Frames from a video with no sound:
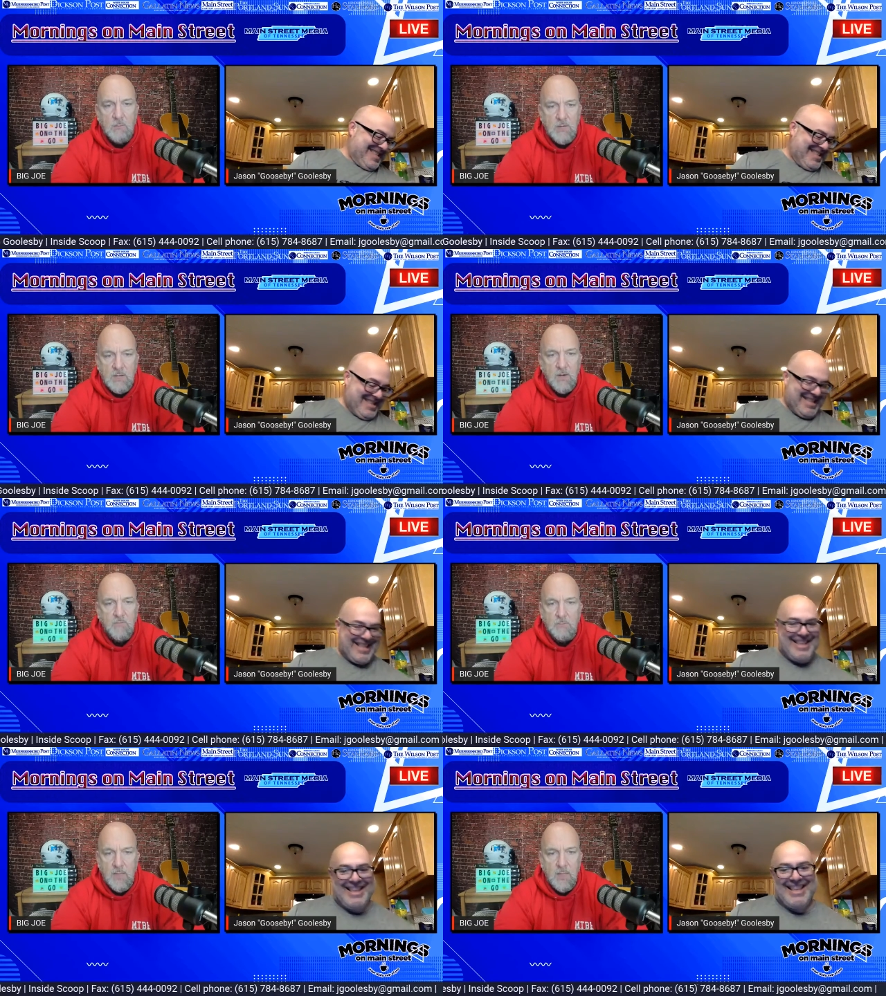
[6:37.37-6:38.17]
Speaker 1: I mean, a year
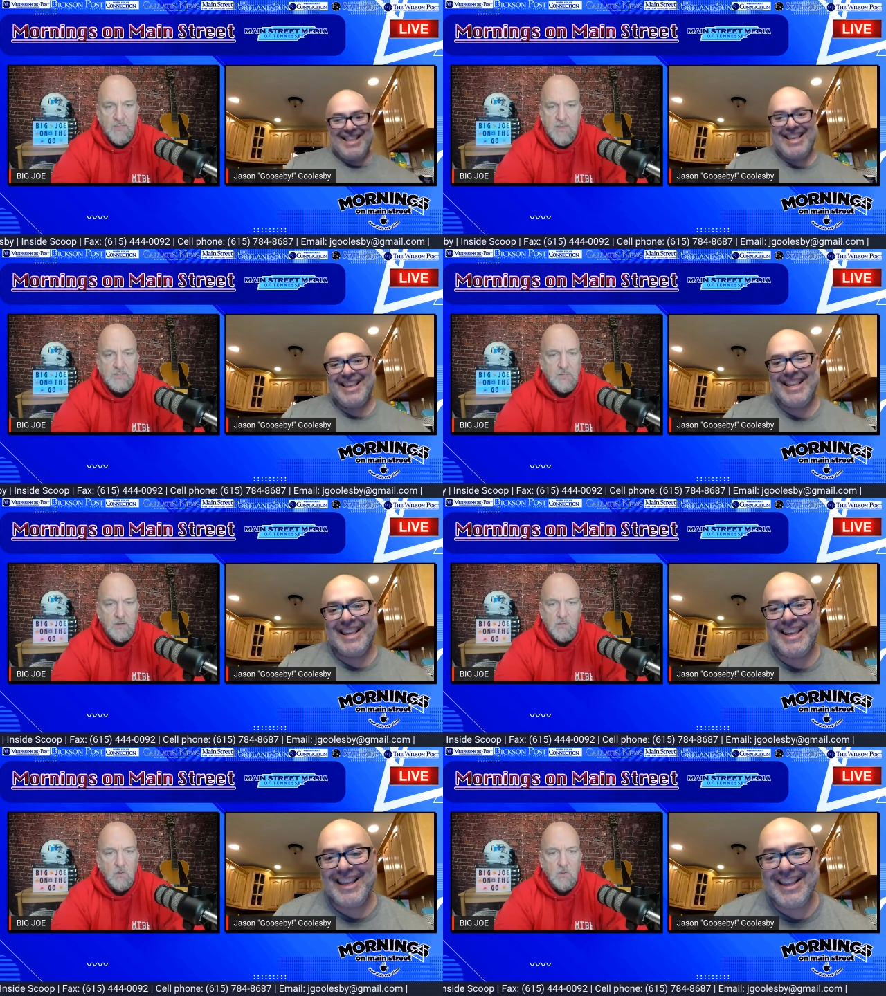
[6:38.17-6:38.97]
from now, things
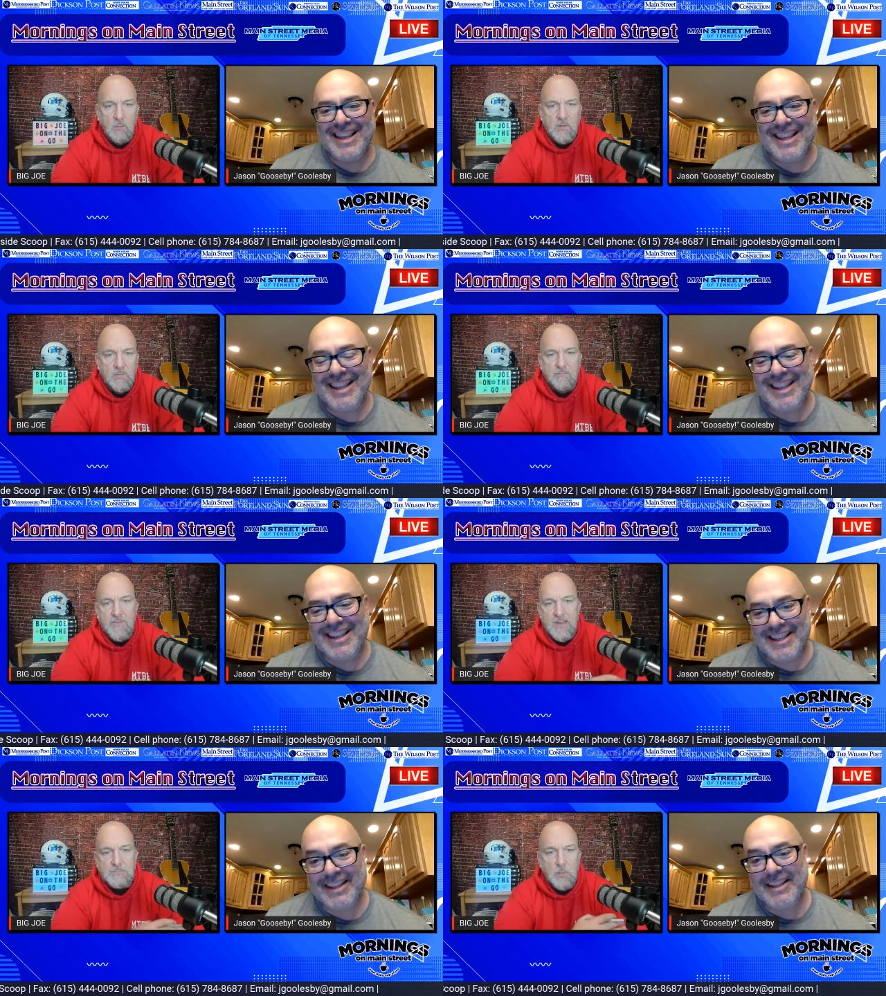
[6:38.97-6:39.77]
get grown. I mean, the
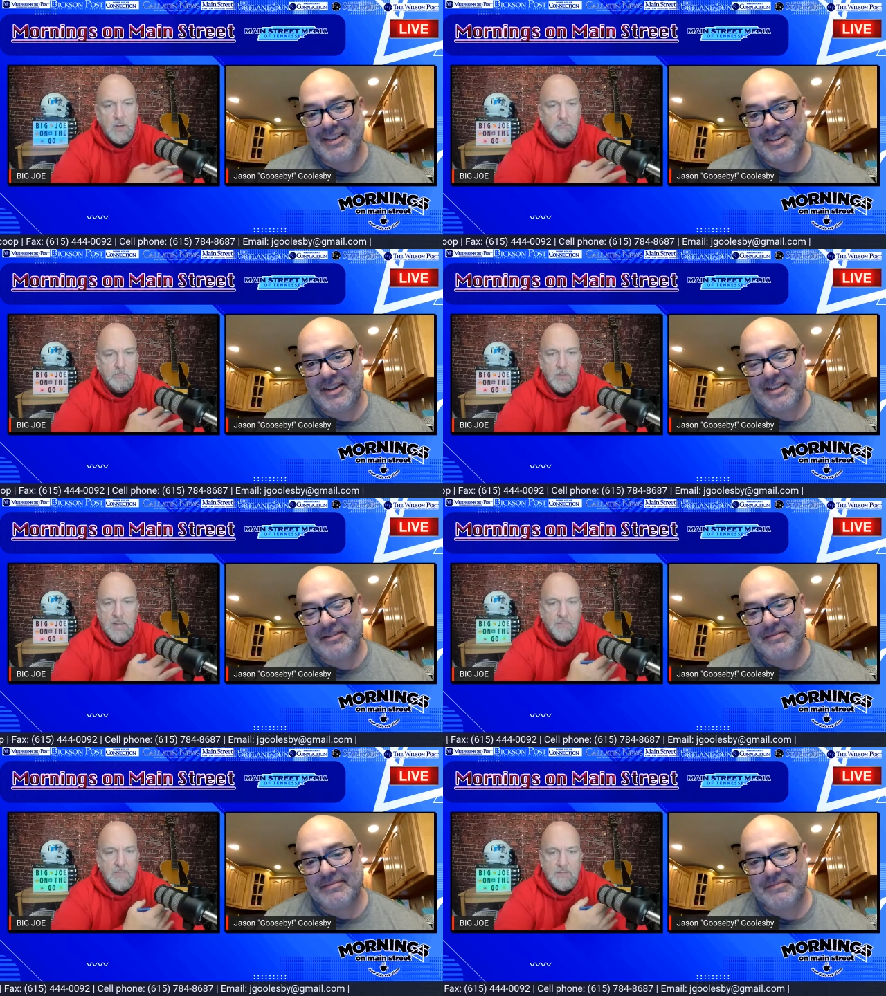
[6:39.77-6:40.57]
Facebook
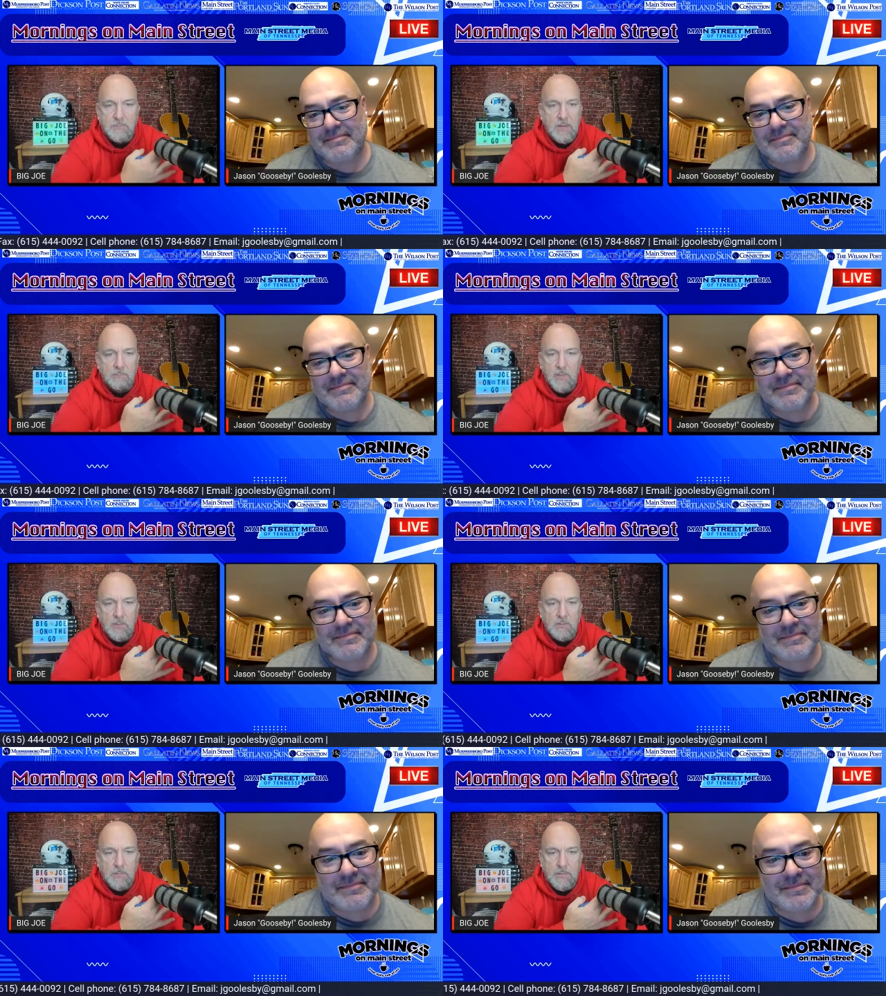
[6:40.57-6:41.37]
plant that's being
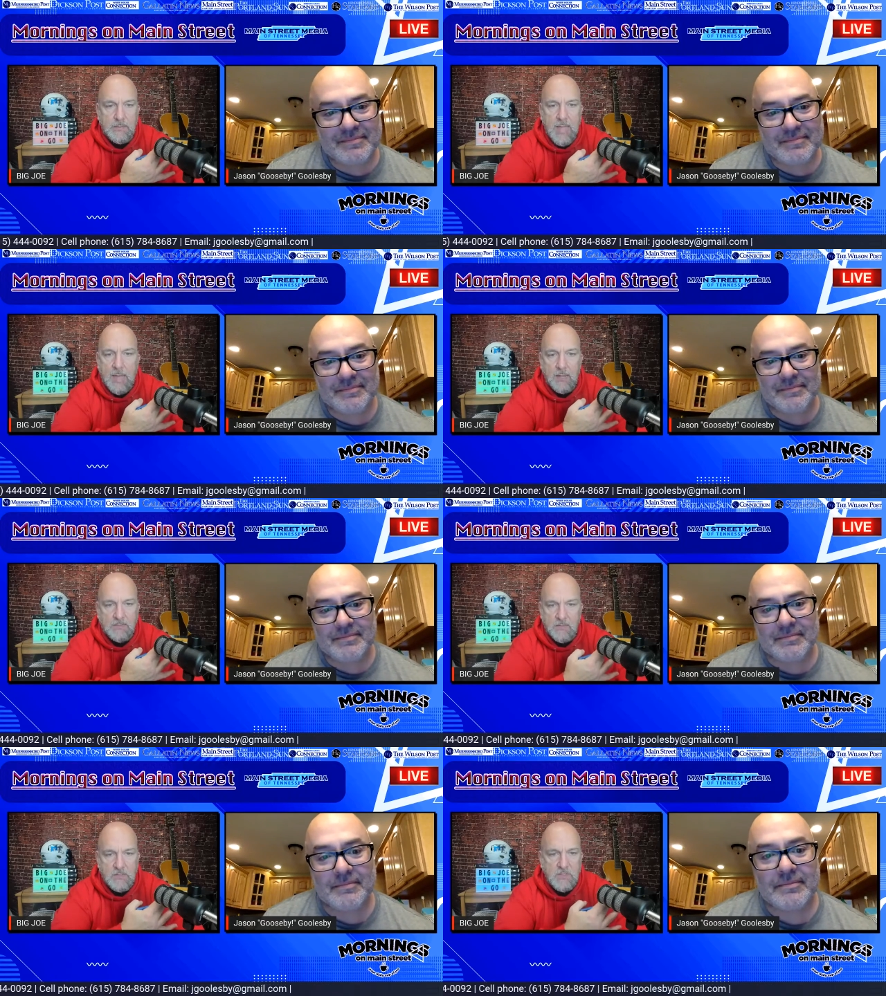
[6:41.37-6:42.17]
built up in
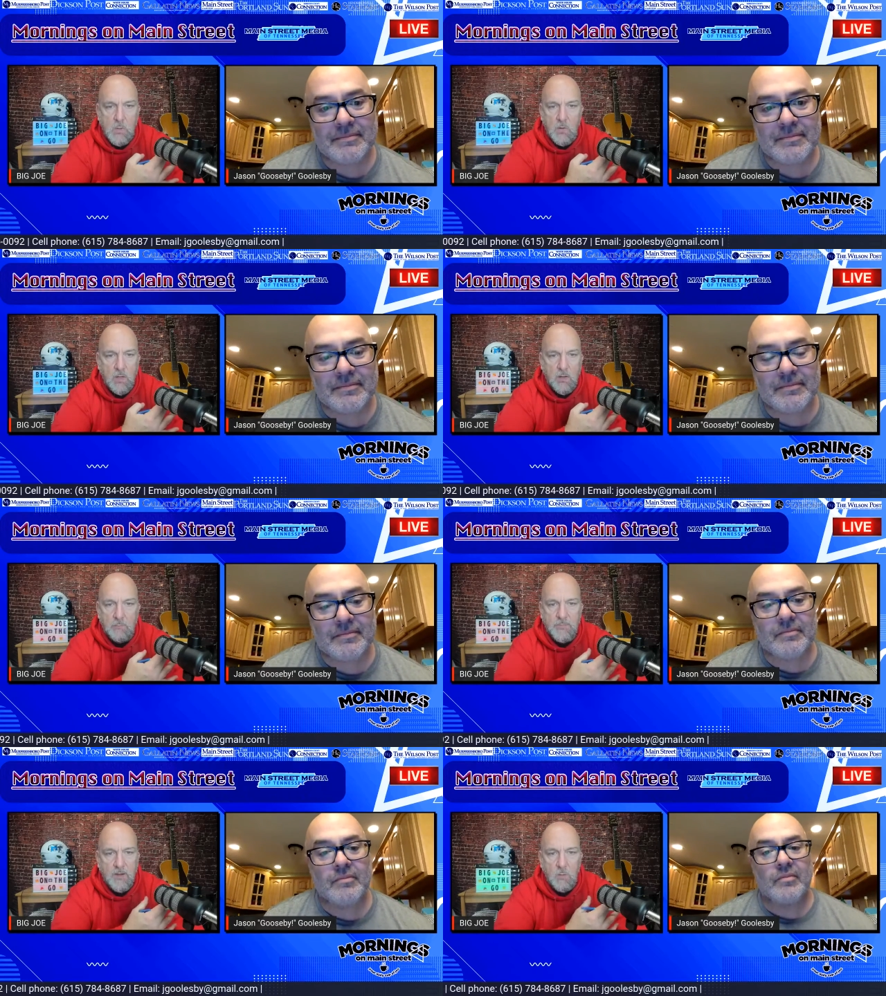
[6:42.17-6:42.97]
Gallatin that's going on
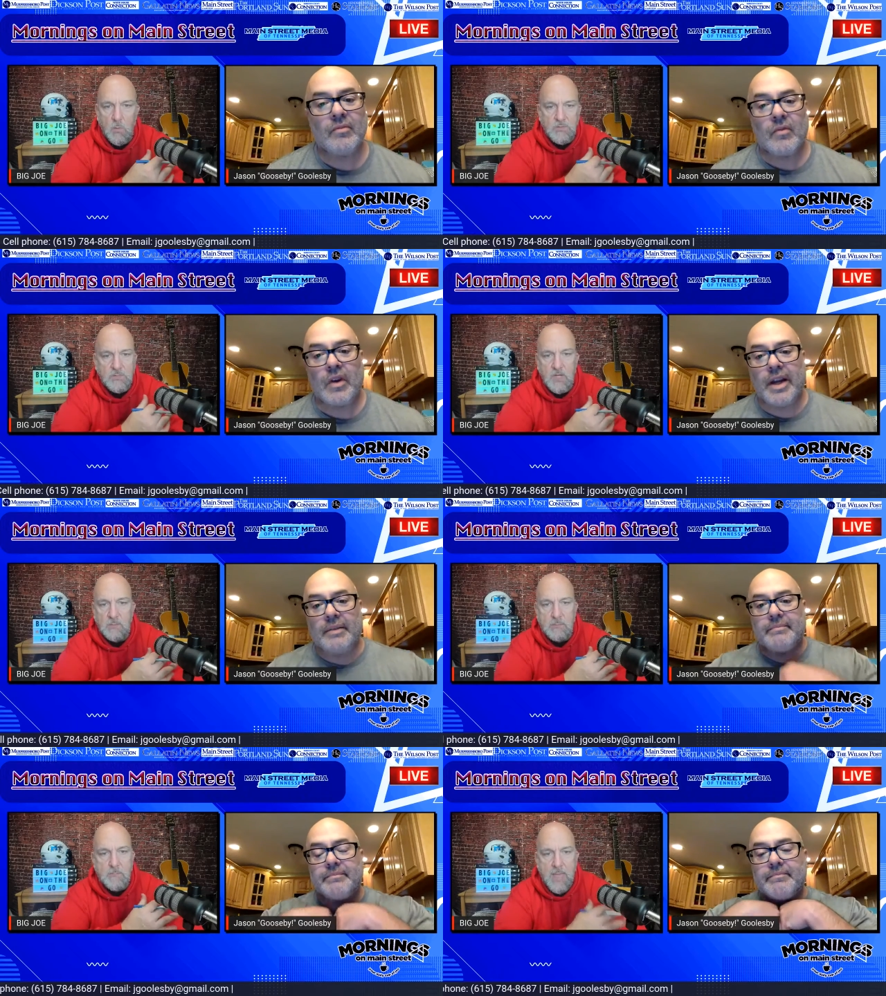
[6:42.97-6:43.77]
up there, which is
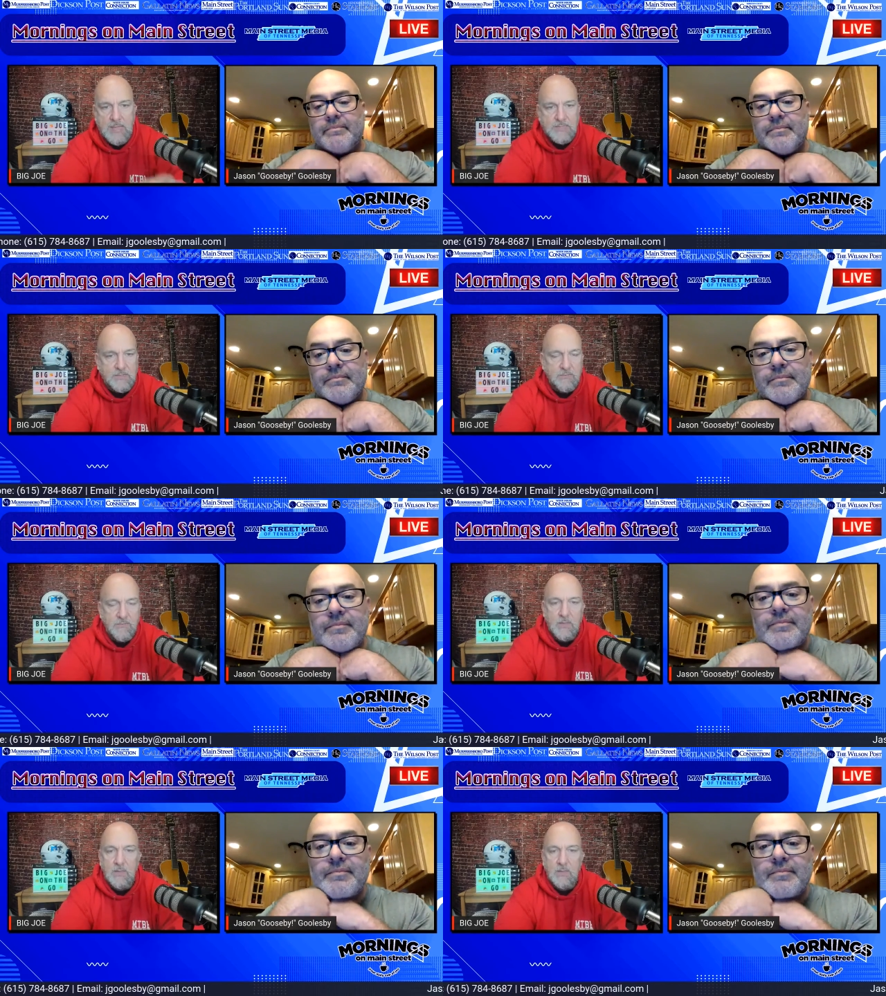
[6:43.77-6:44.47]
going to be massive,